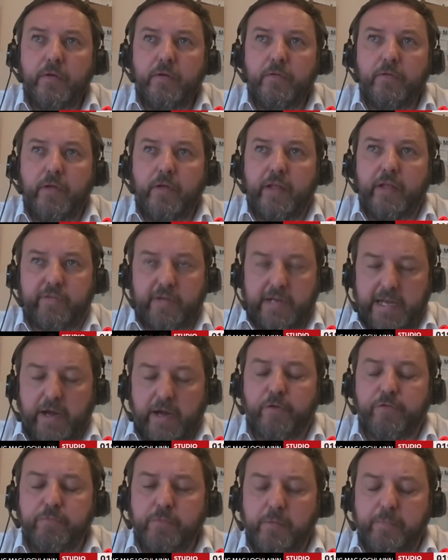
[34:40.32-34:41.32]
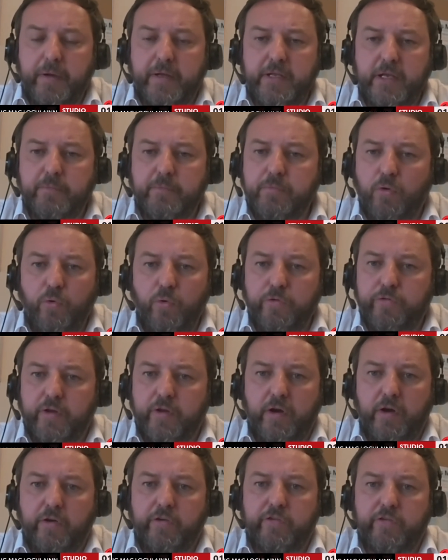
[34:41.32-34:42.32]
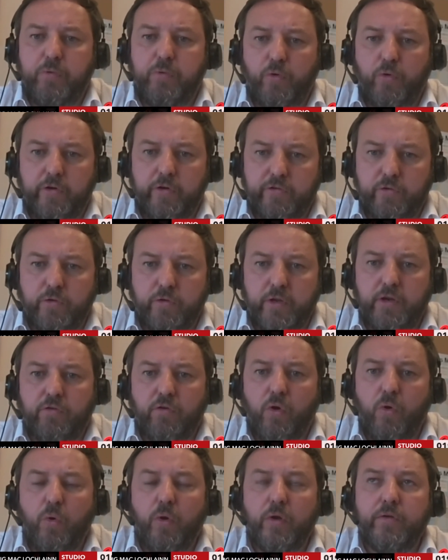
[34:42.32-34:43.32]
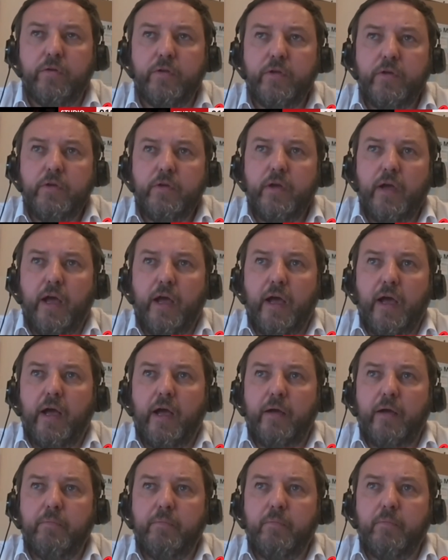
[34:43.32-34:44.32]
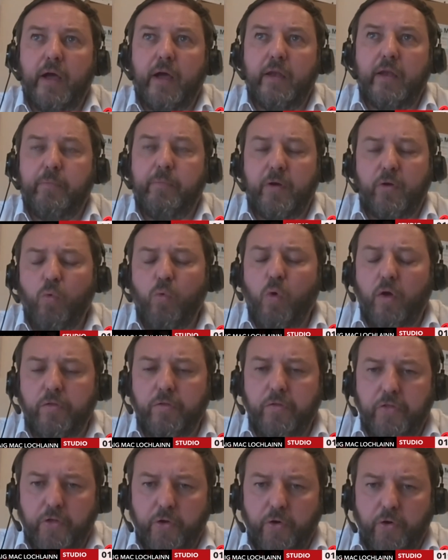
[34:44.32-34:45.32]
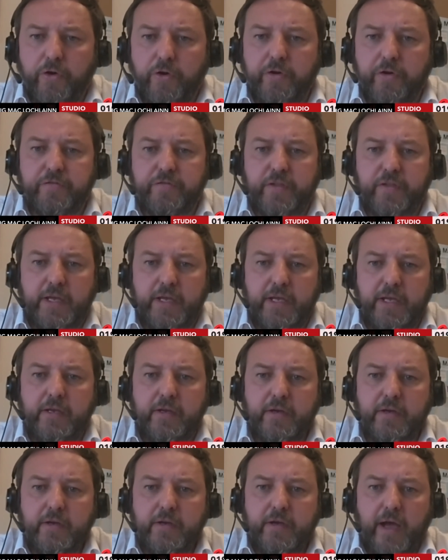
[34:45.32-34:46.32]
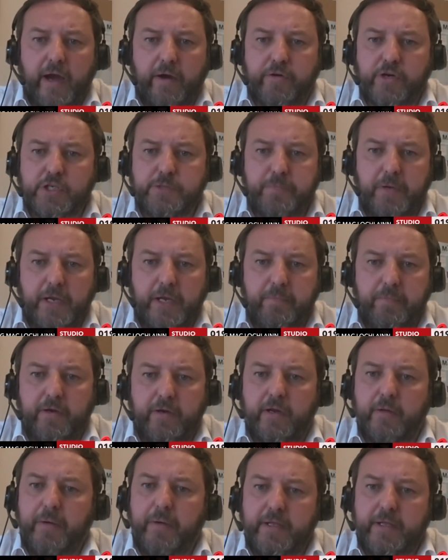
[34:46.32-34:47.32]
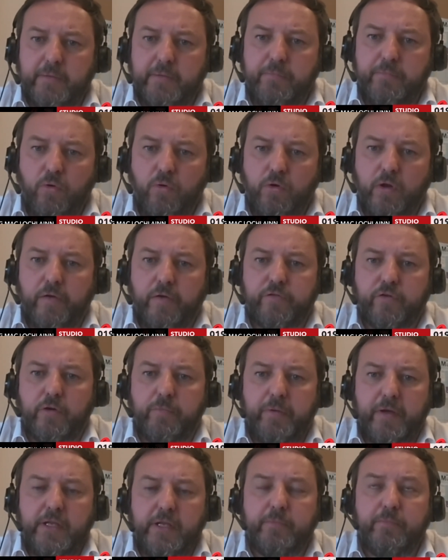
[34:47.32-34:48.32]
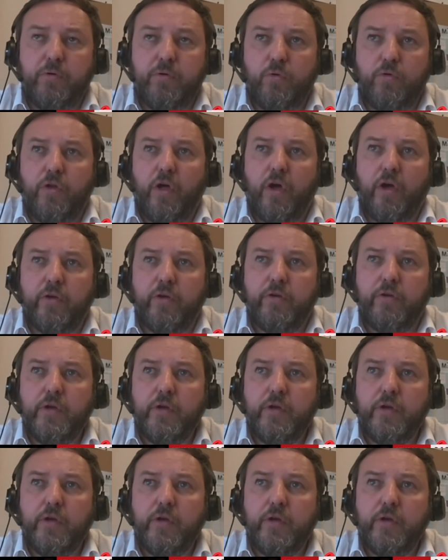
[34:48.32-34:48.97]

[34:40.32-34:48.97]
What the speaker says: It's clear from opinion polls that our support is only growing, and about 1/3 of the Irish people in opinion poll after opinion poll now